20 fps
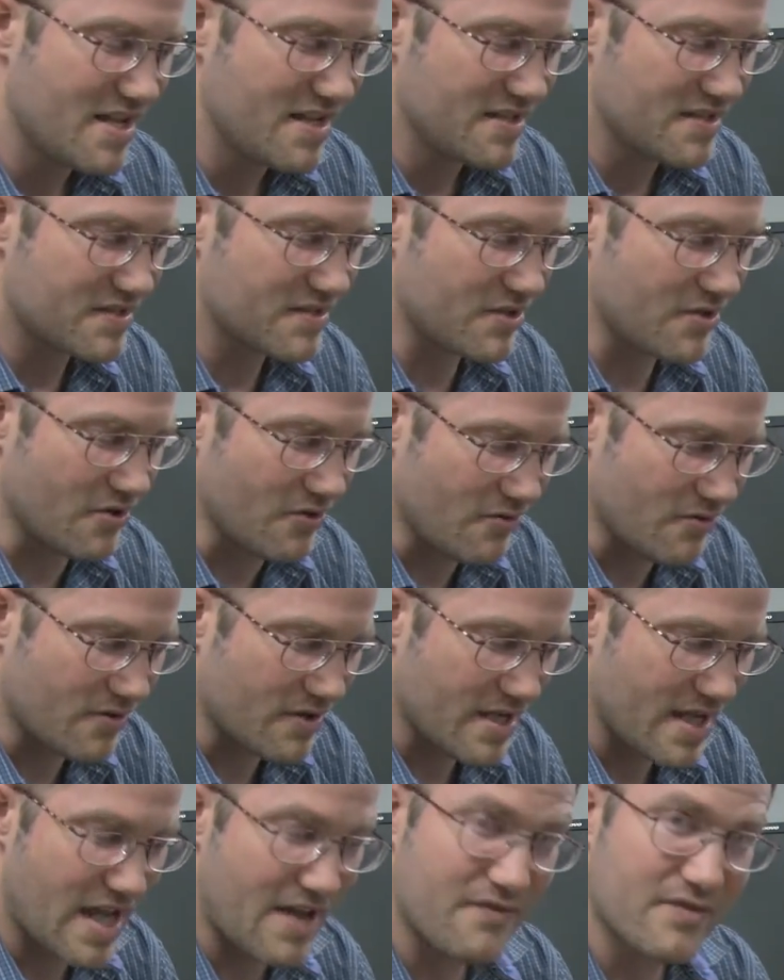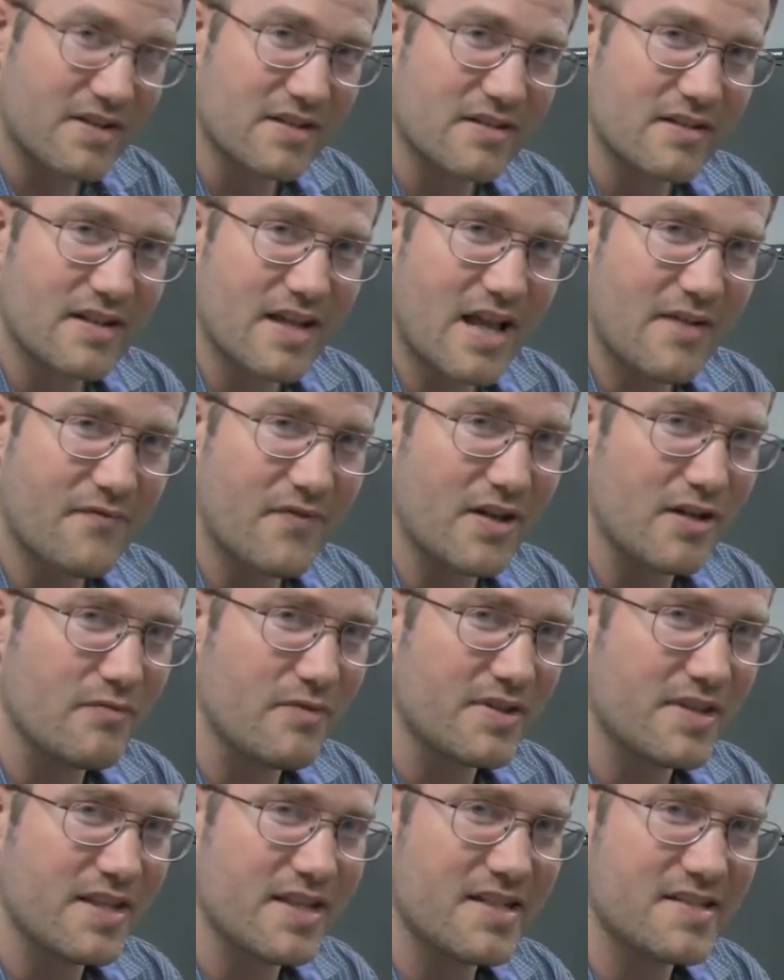So have fun
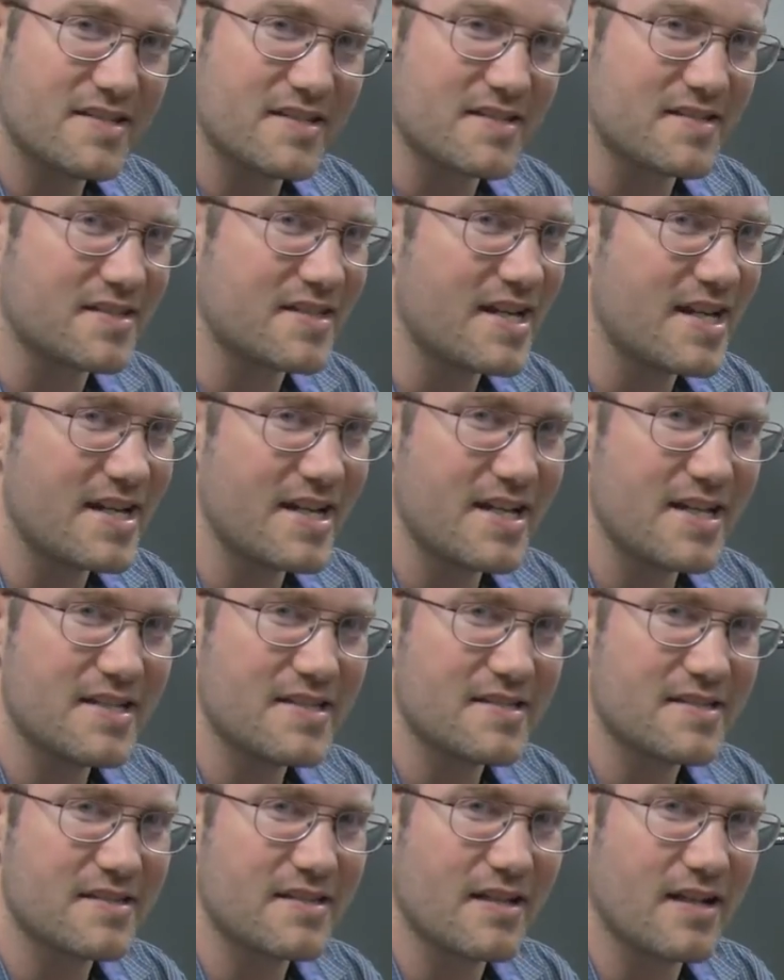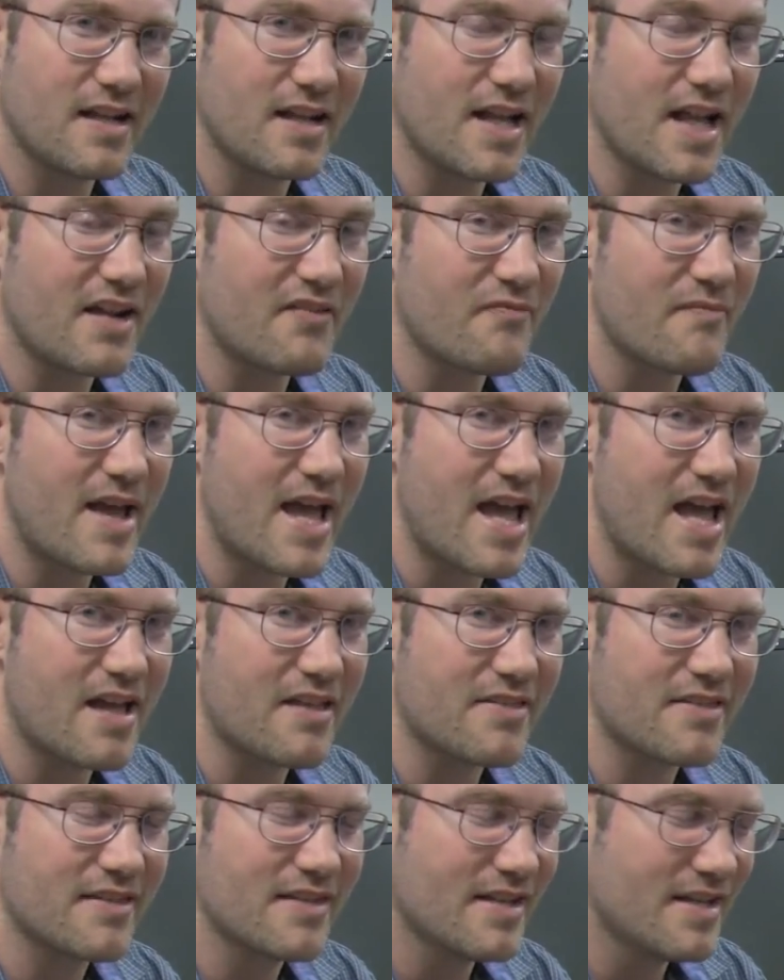with this. It's tedious, a lot of
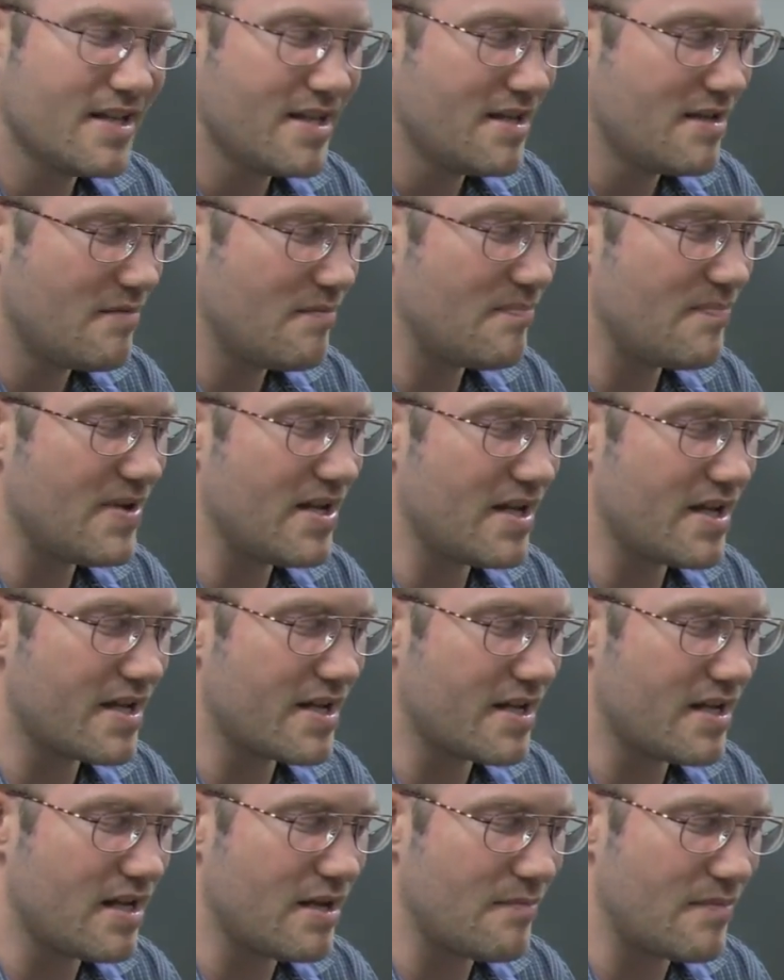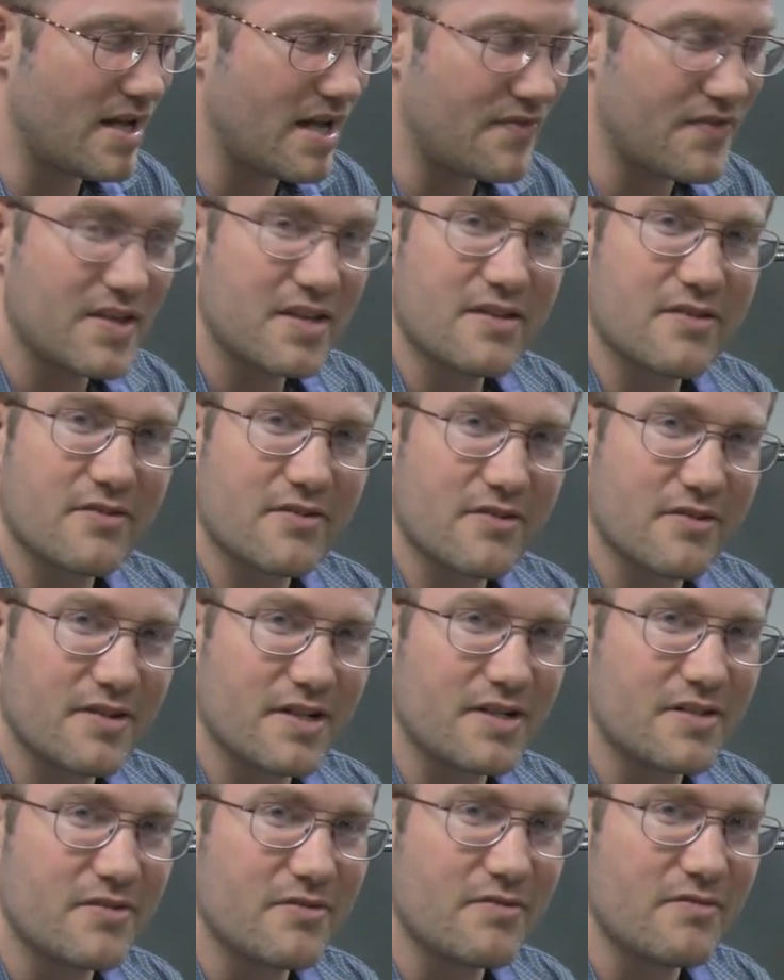math, but I think you're going
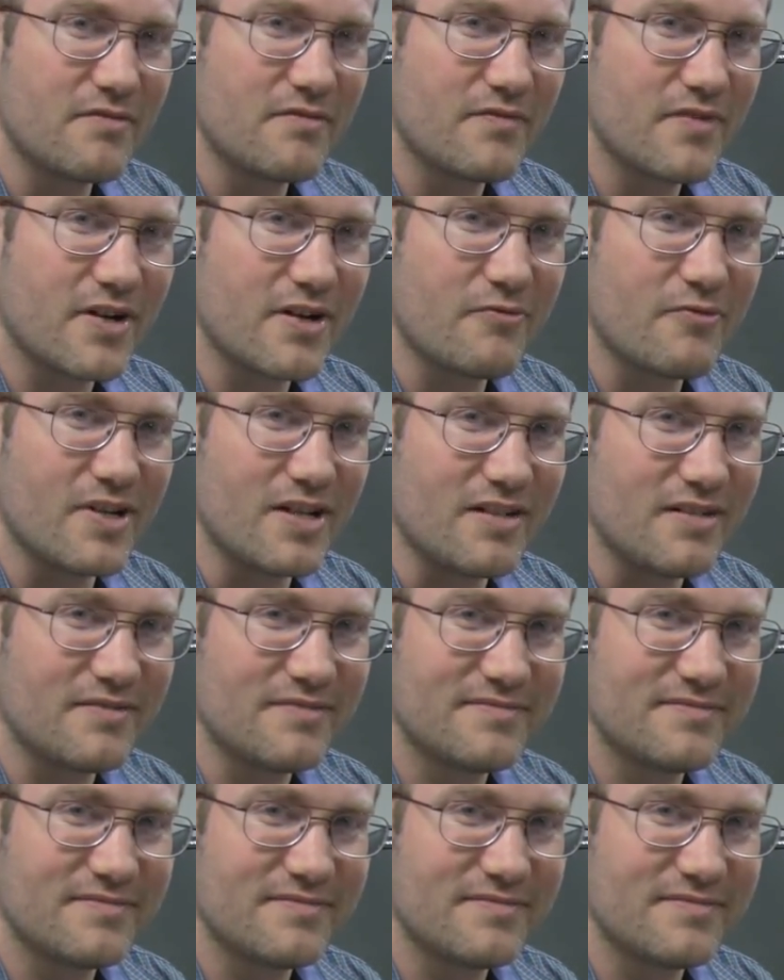to do very well.